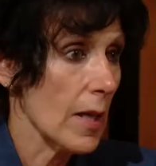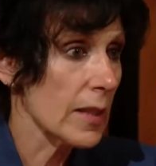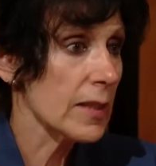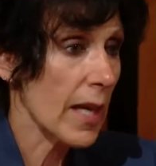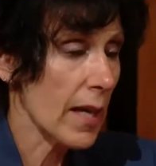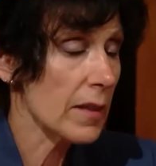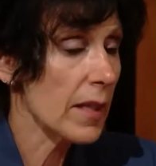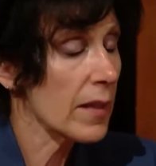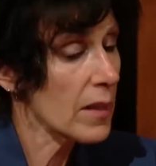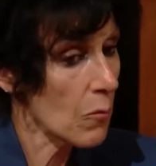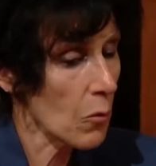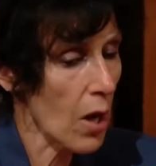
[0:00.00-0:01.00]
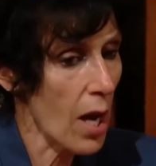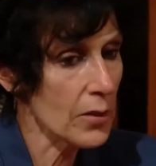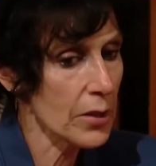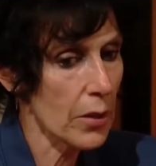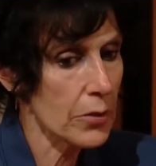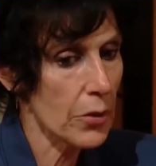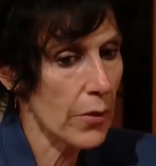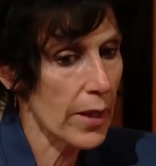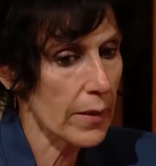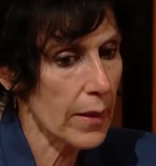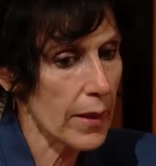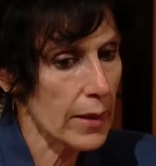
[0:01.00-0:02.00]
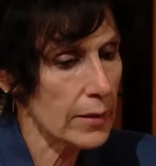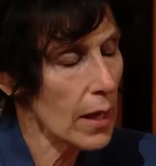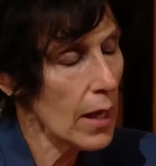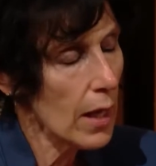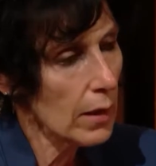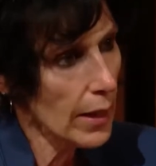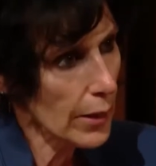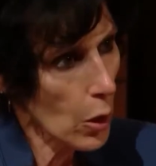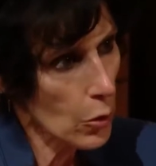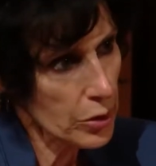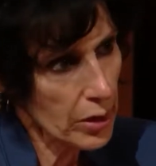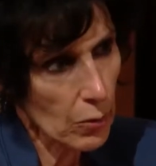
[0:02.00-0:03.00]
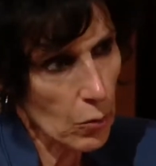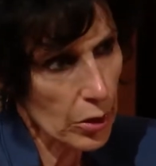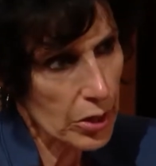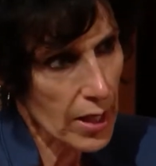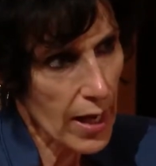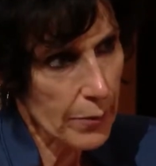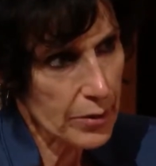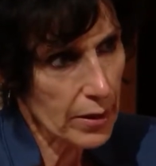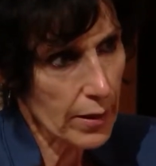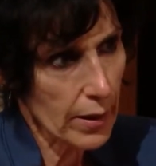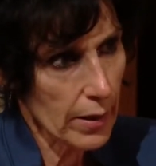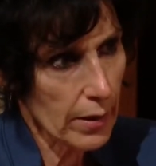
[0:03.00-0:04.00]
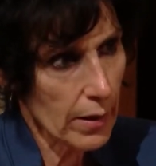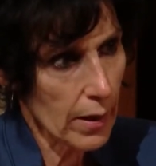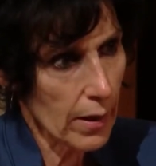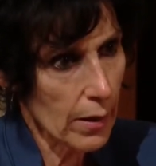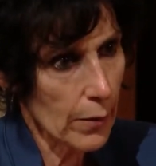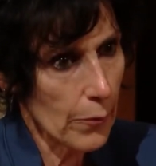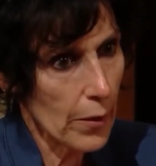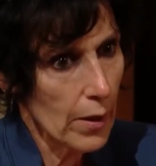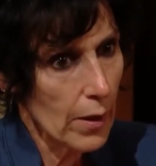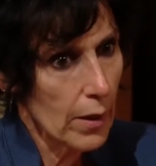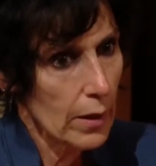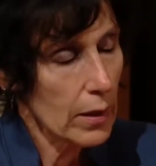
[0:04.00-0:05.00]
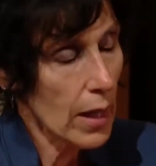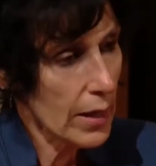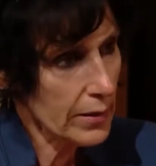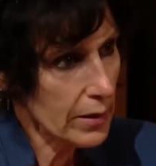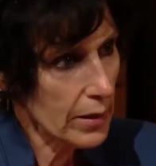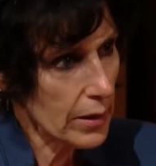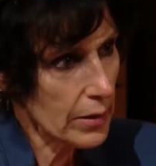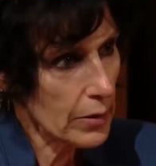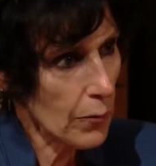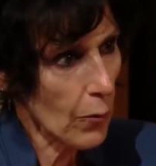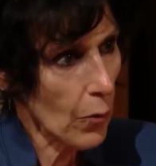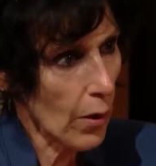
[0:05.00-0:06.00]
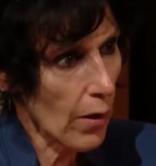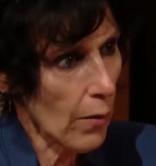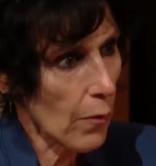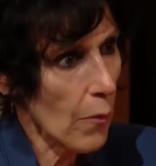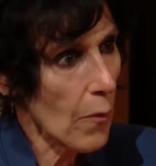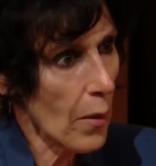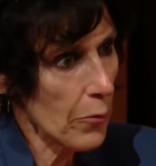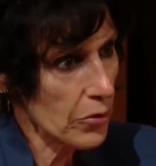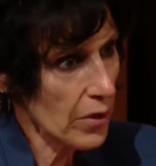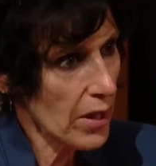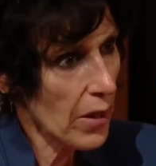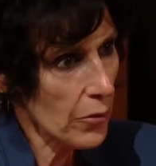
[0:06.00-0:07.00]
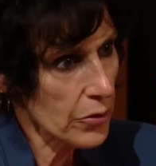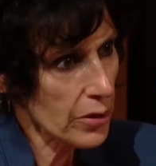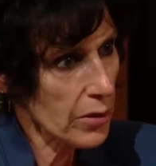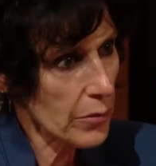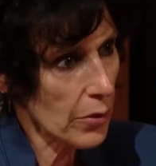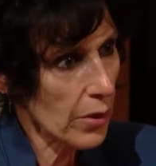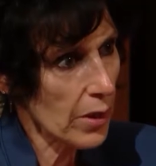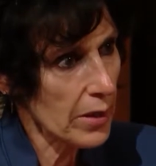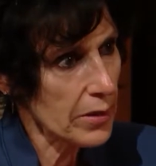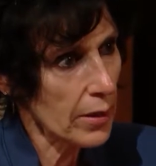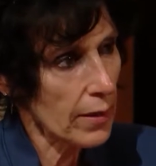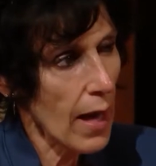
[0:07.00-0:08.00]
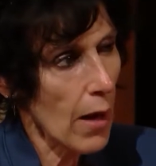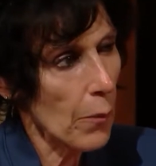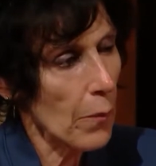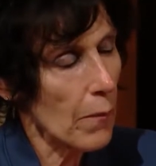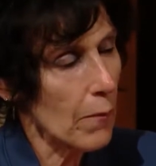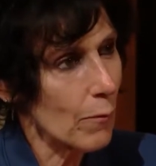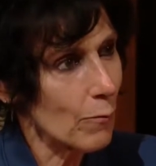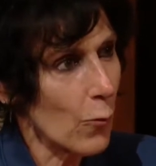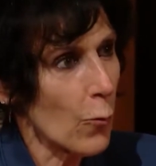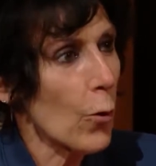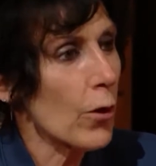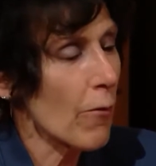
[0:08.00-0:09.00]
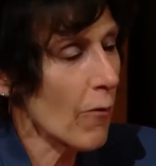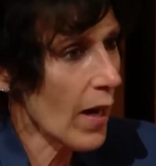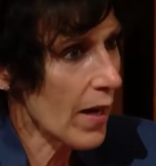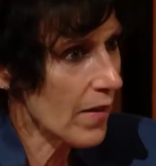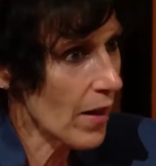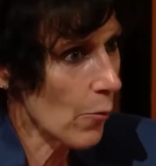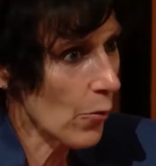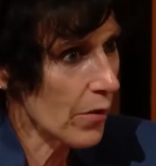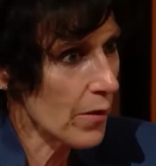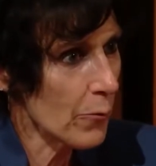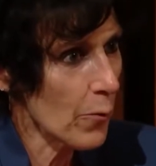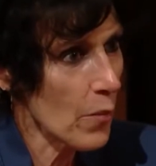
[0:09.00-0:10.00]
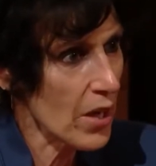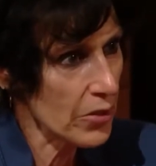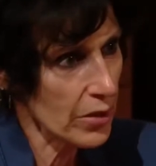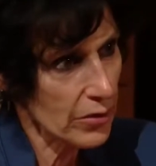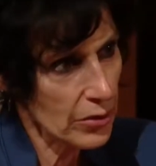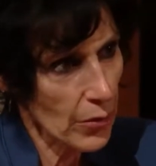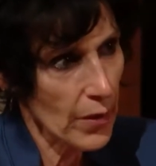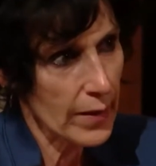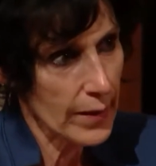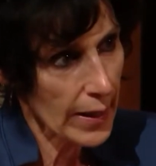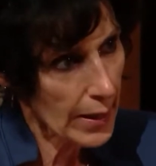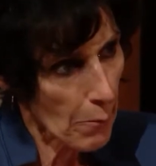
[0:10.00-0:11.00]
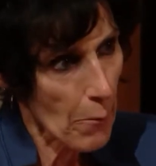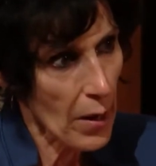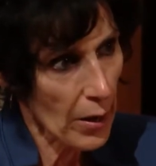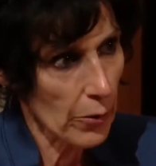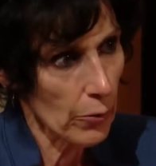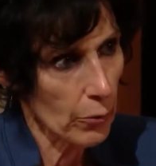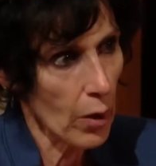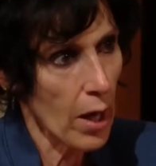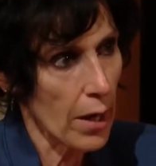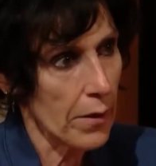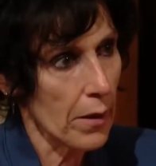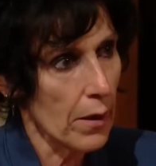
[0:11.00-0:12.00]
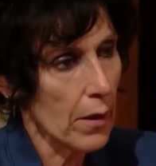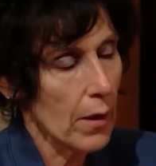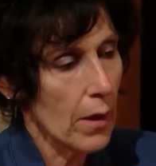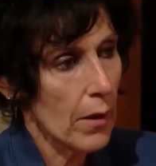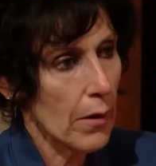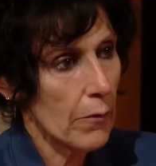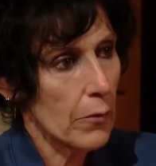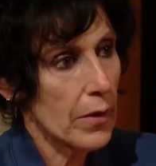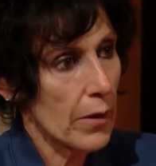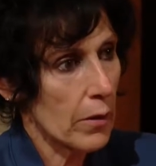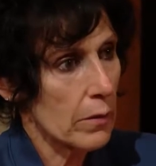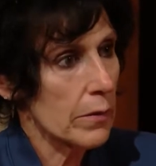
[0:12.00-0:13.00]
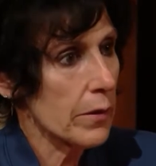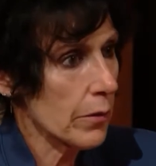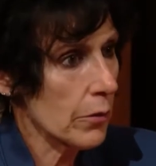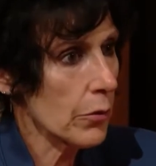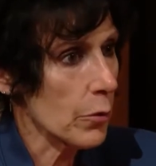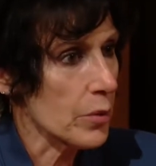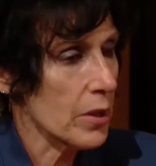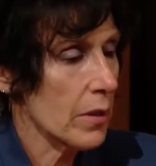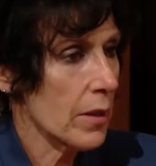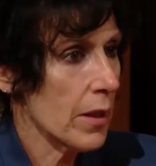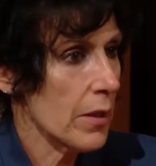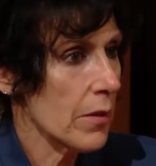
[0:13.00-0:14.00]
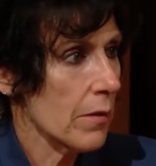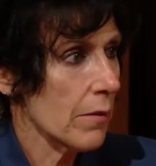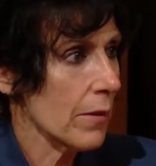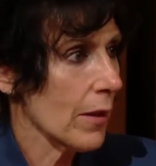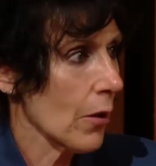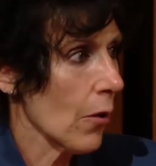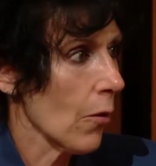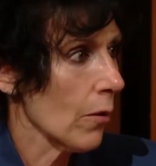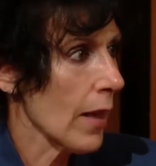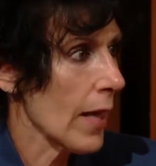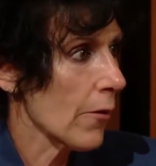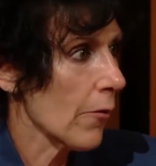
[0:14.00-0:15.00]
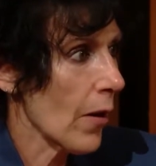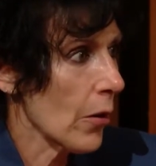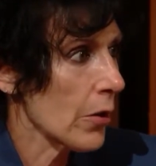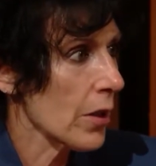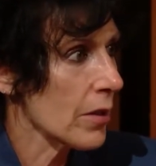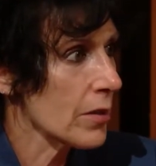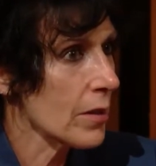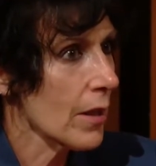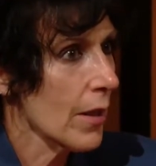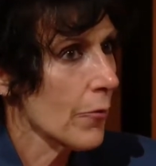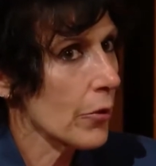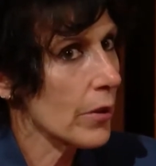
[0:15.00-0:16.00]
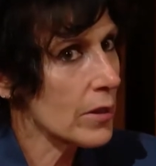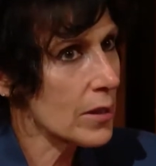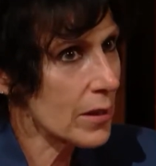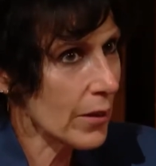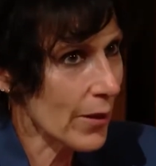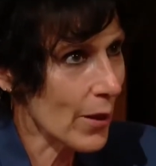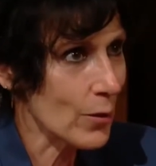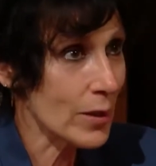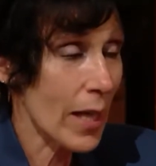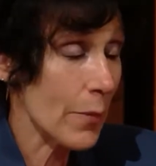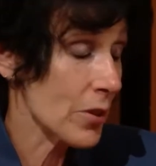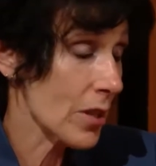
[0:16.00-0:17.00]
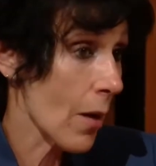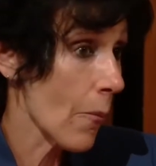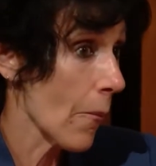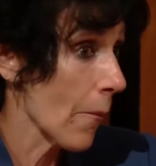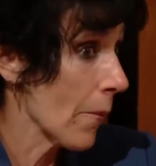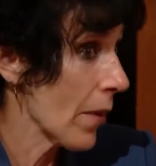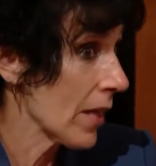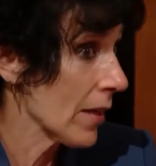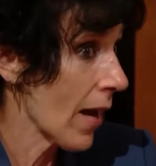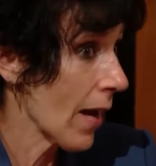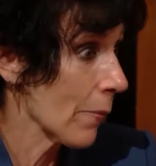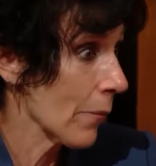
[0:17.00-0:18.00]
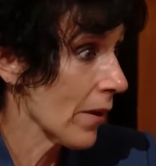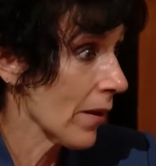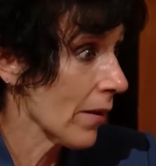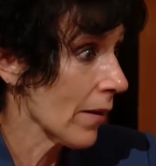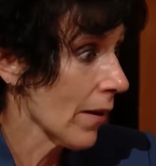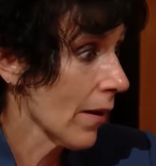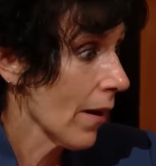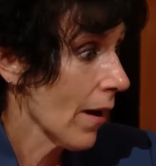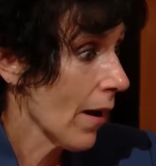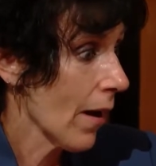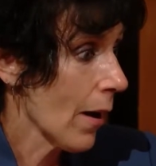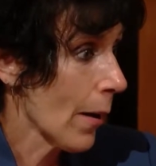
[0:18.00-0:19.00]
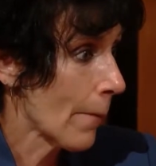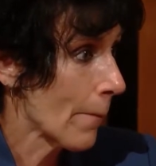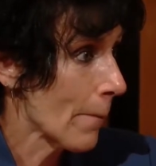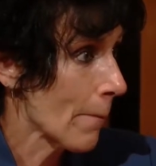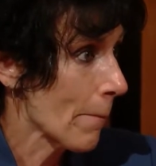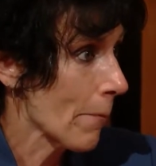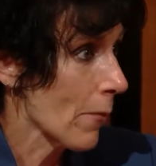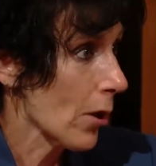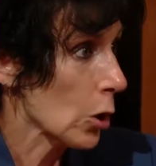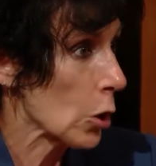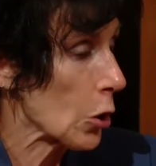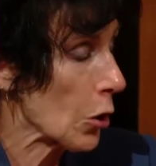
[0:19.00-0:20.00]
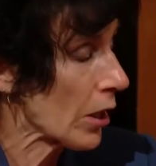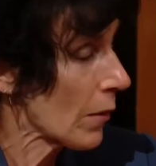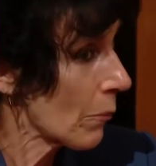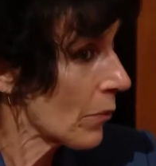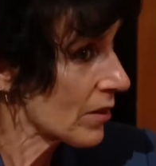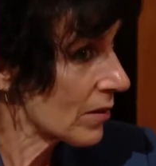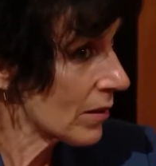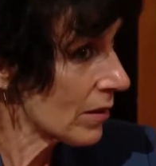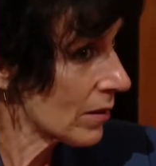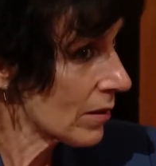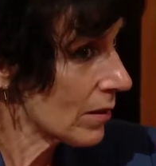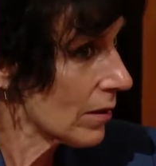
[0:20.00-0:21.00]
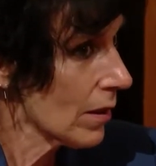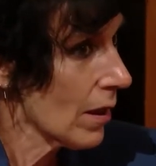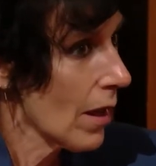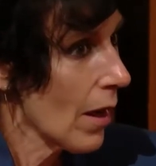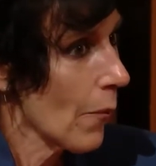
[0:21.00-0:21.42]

exactly, and then we're also doing things like hosting workshops and classes for members of the arts community to help fortify them with information so that they can better run their groups. And you know, a lot of artists, if you're going to stereotype, some may not be good at business. Mm-hmm.